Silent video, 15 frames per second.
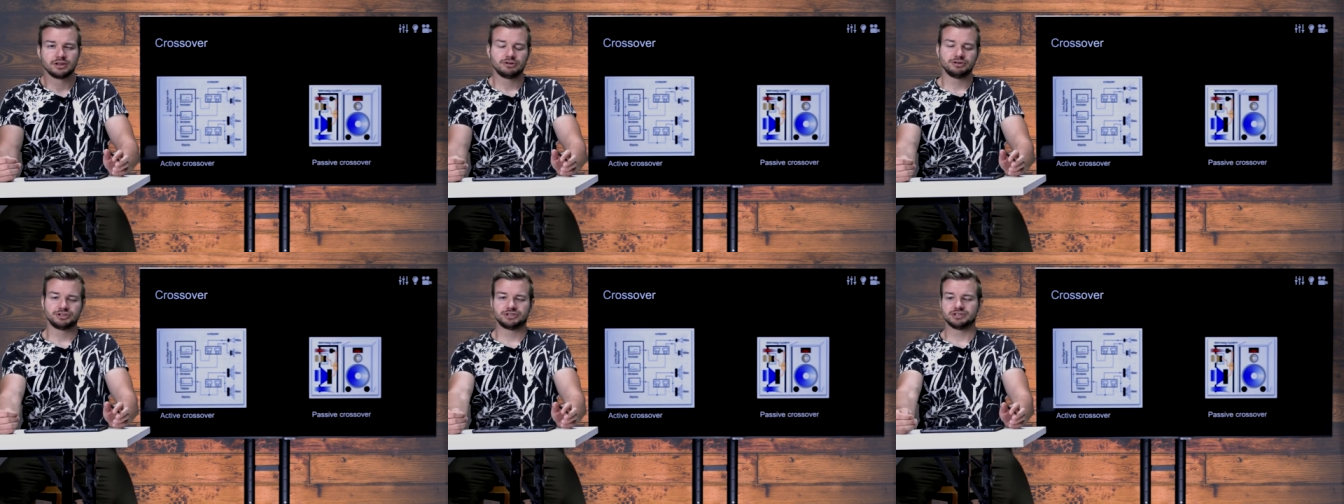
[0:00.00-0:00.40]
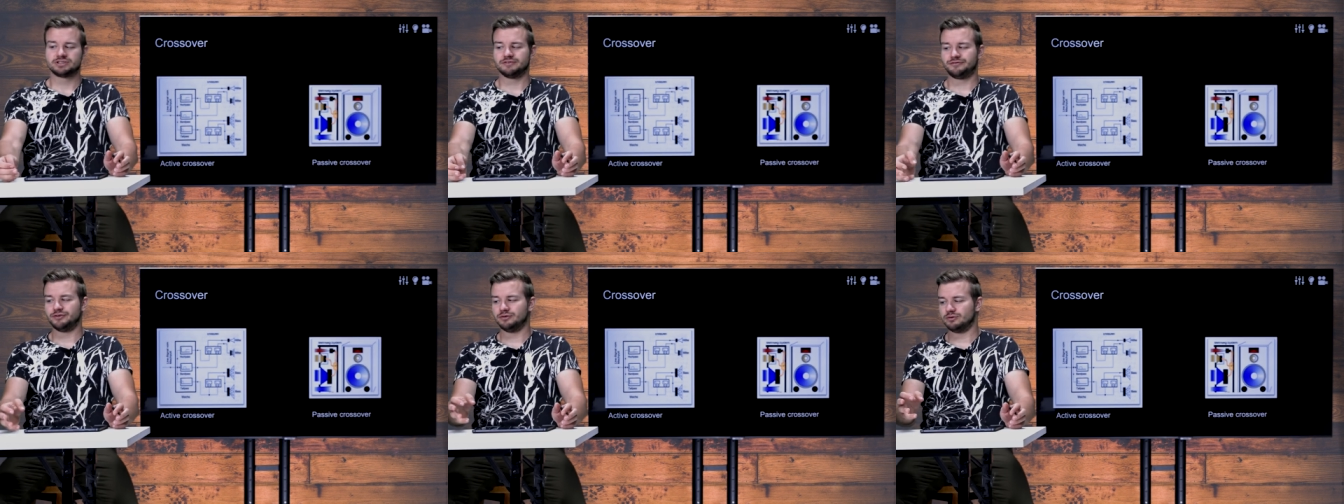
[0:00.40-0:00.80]
There's
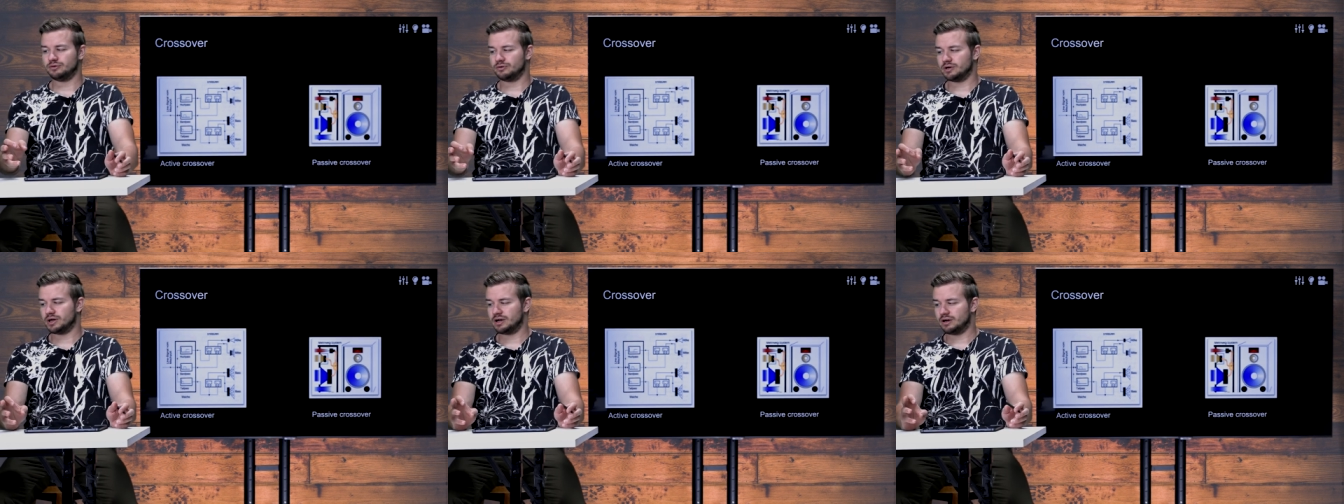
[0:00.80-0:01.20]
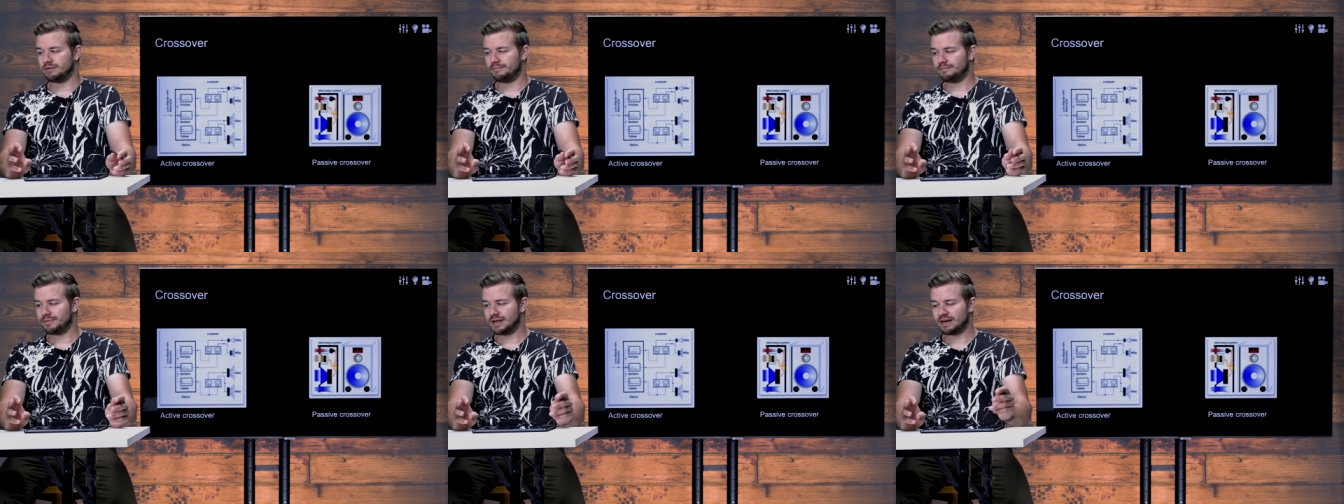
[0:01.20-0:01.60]
just a few
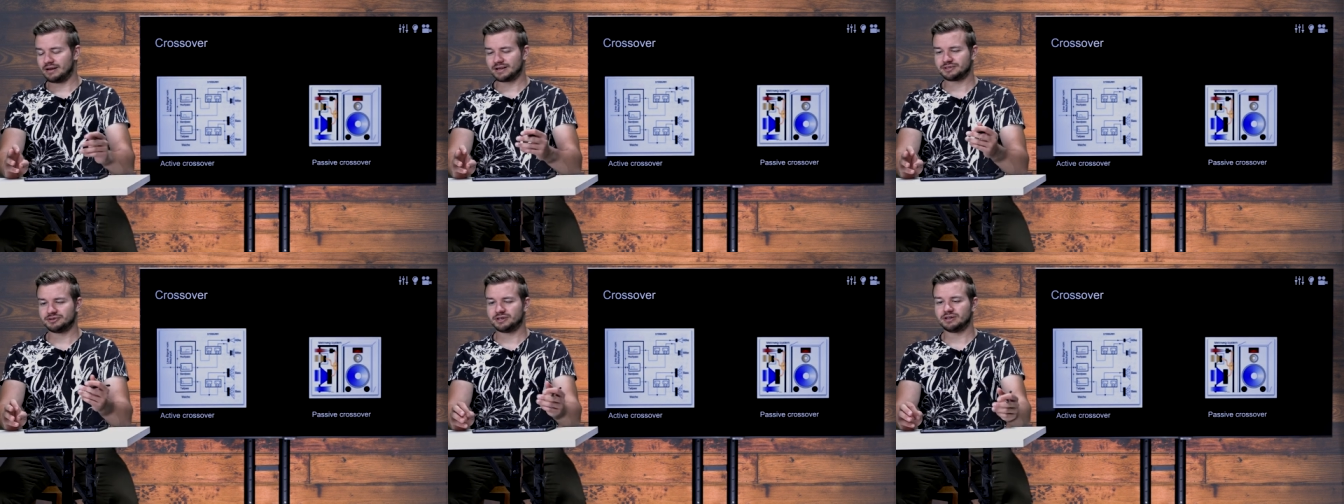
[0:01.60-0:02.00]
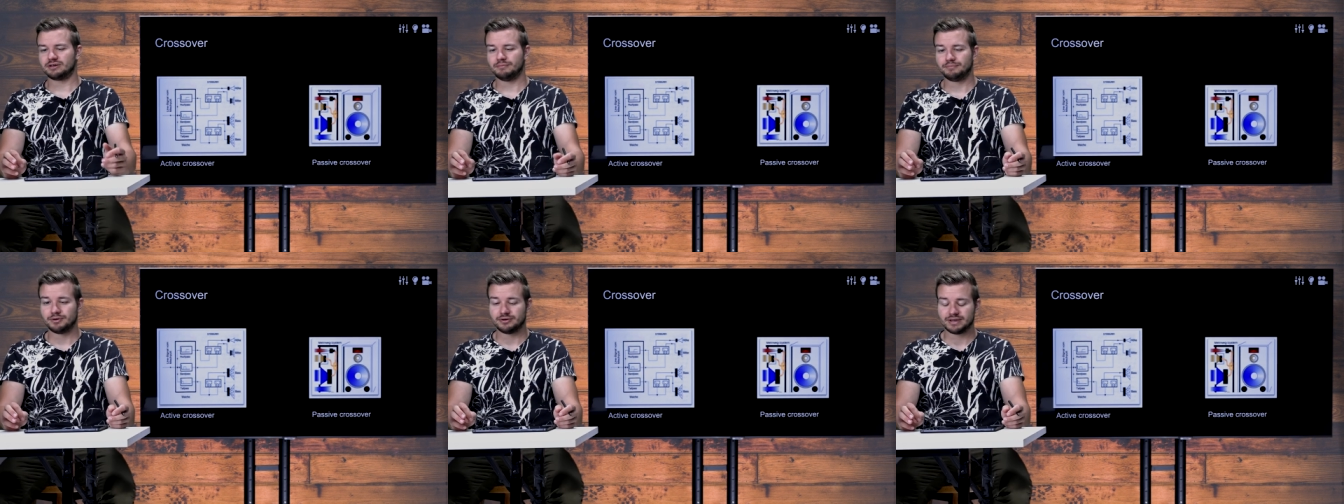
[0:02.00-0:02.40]
um, electrical
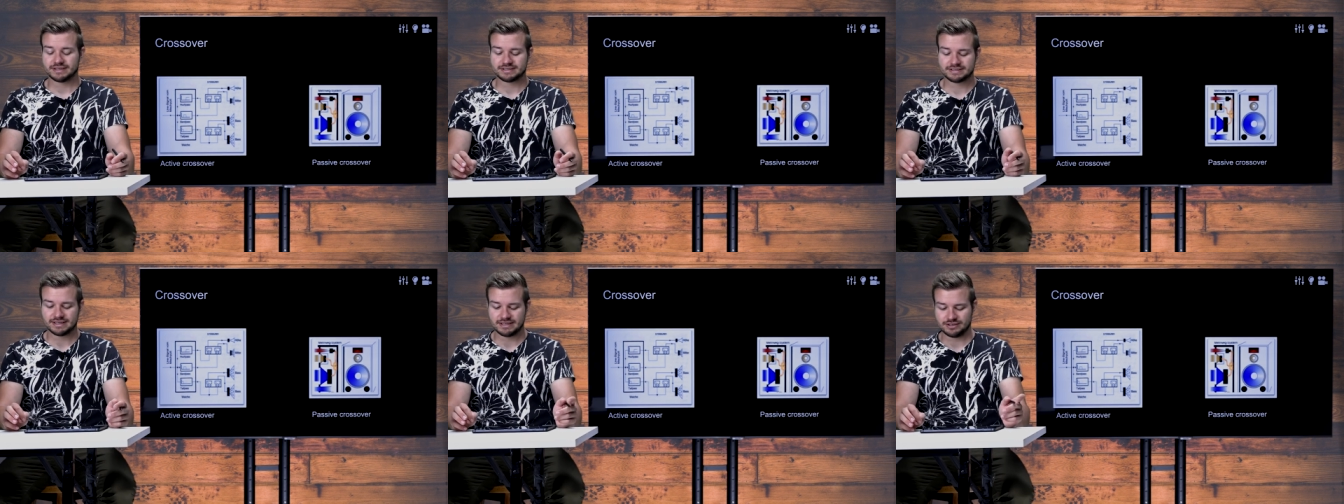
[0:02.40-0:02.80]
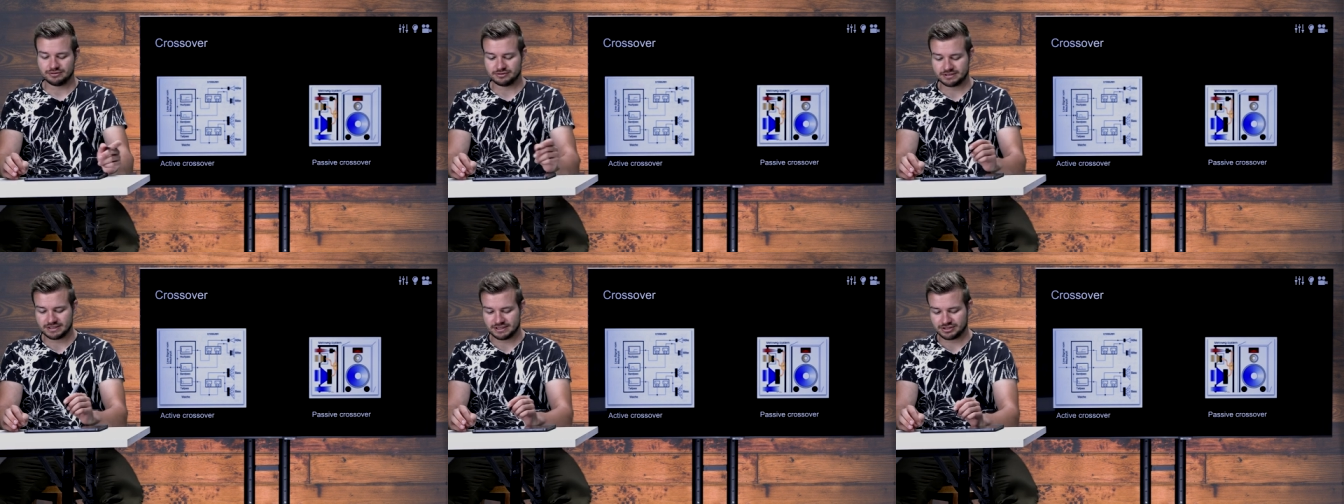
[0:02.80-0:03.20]
components they
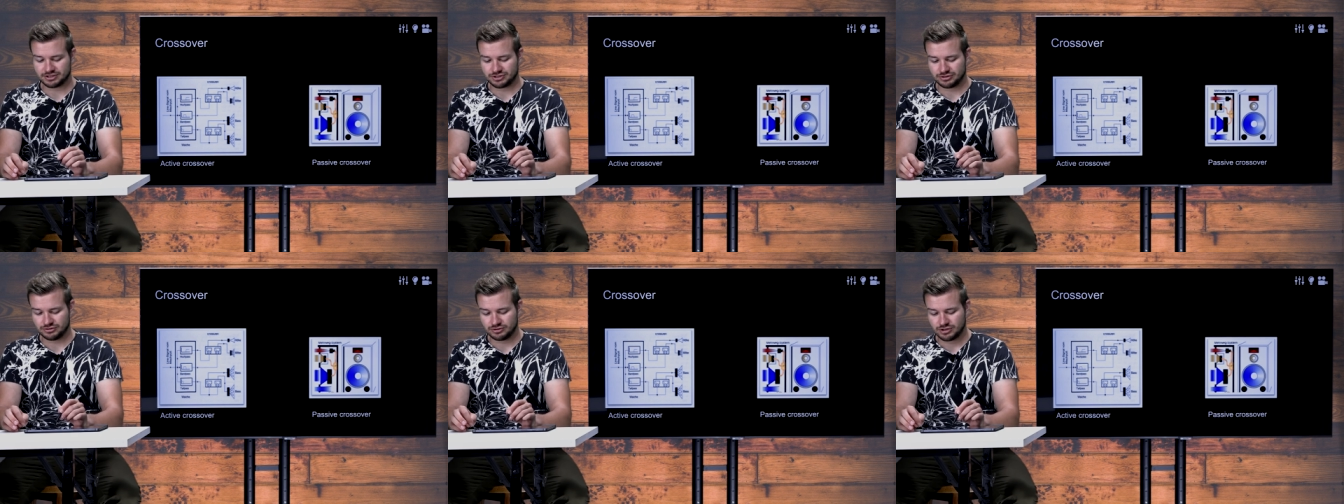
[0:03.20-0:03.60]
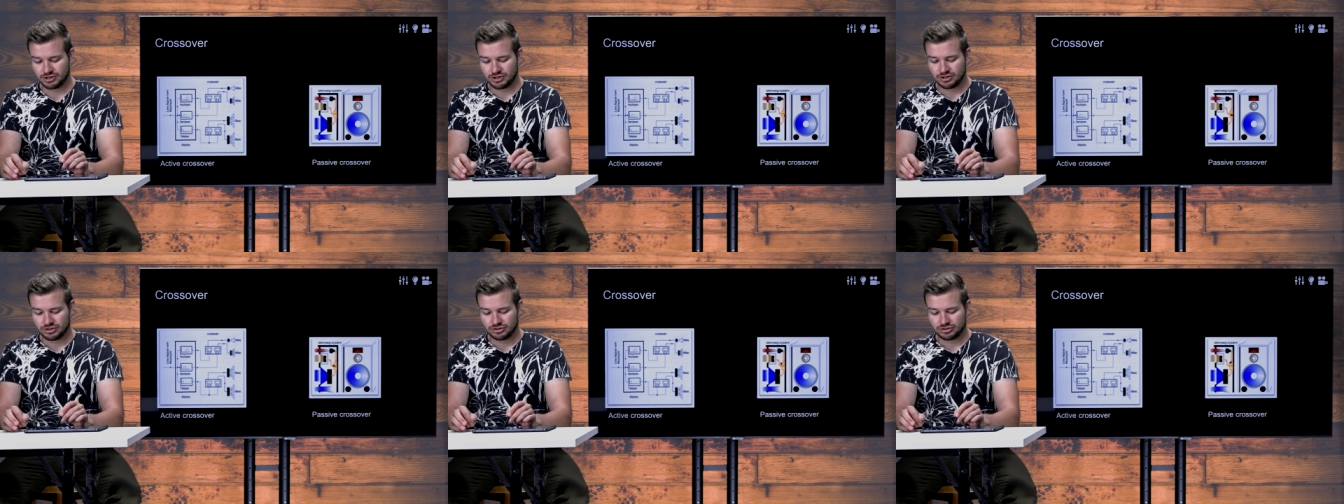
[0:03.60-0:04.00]
use here to
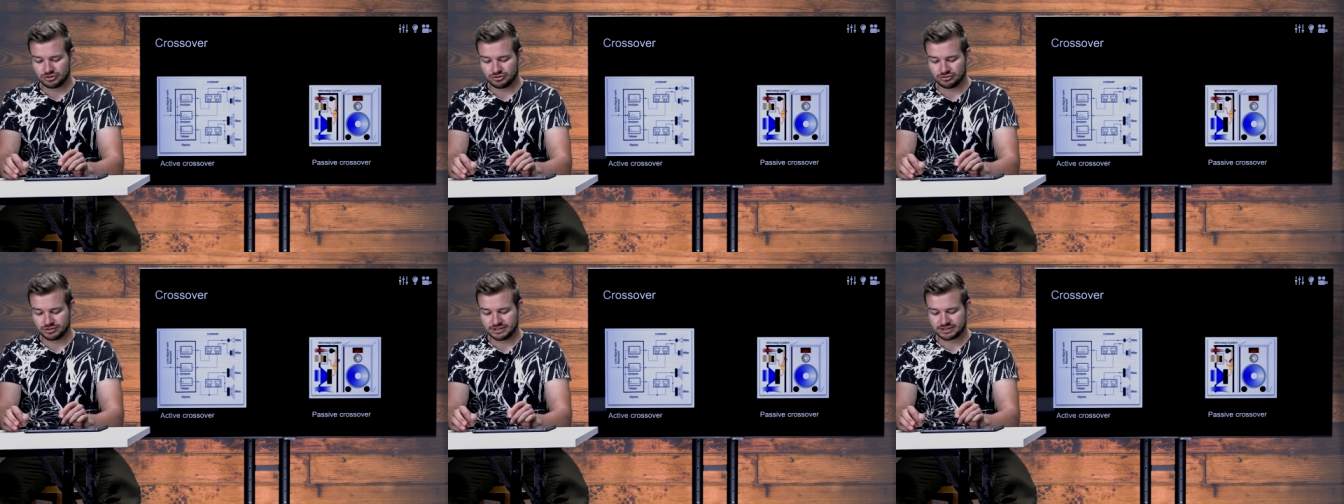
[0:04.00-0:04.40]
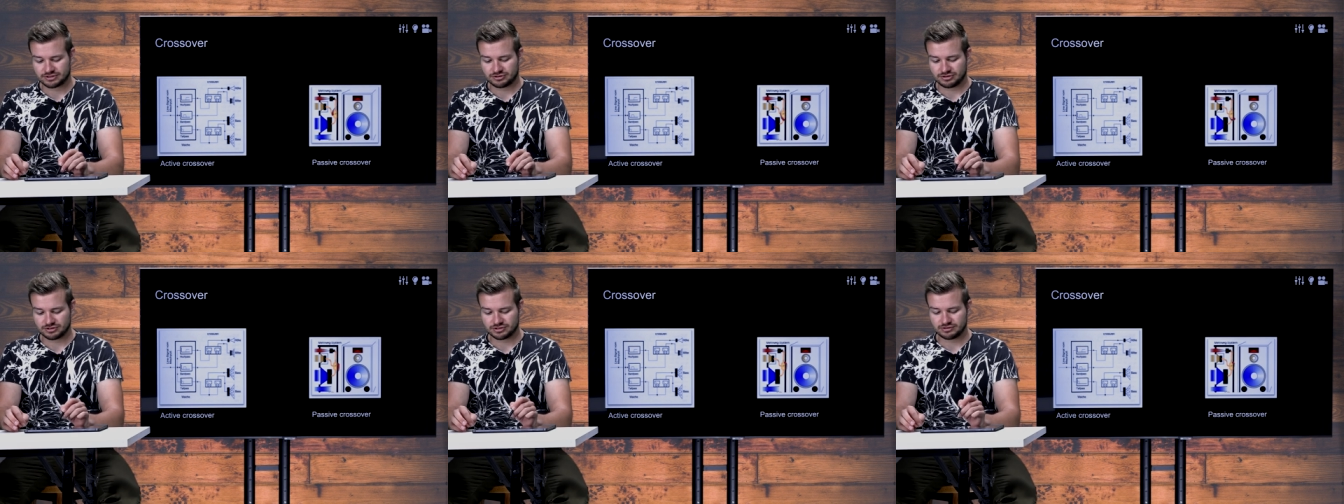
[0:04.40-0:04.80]
to do this
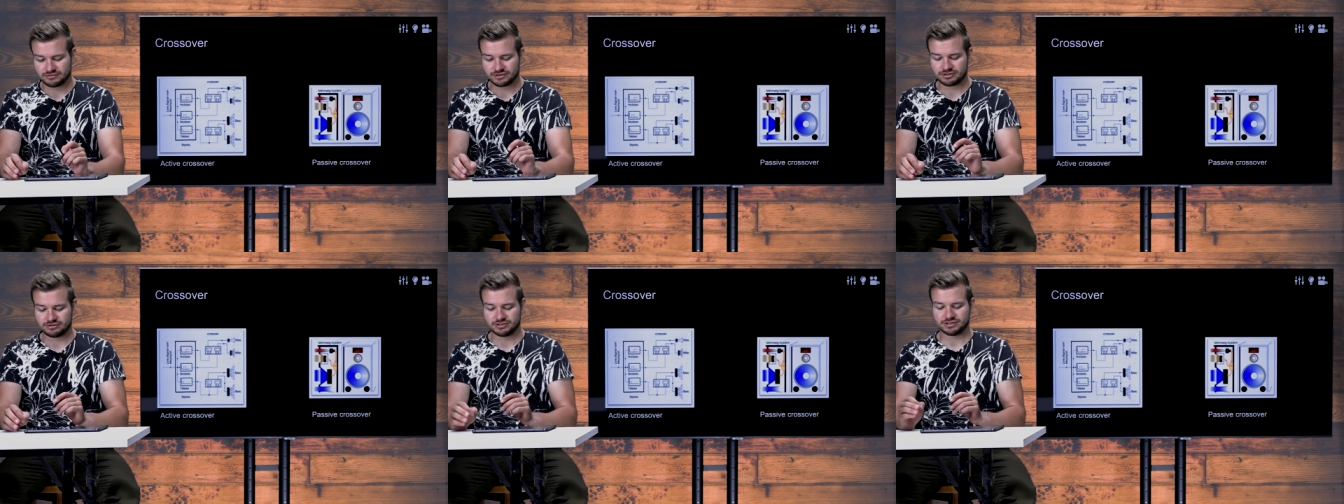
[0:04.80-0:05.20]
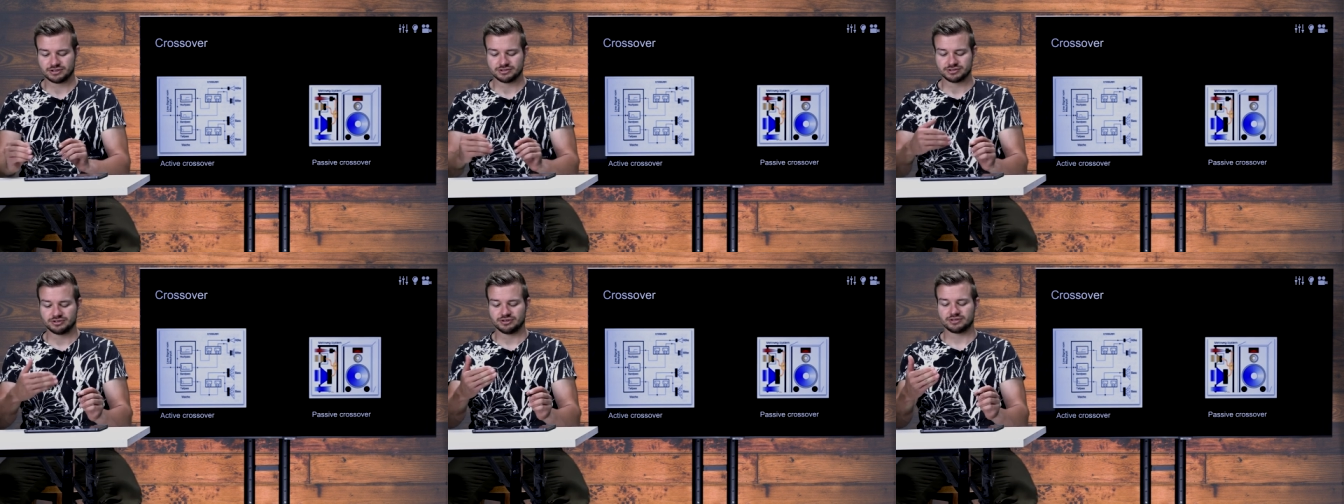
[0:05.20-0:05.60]
crossover. So there is
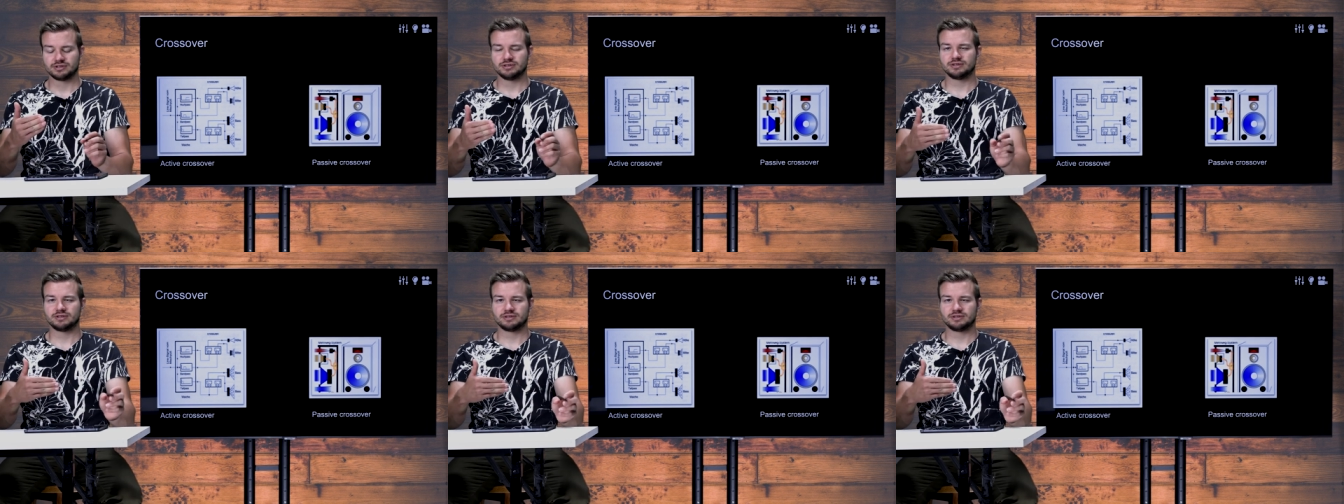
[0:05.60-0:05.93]
also not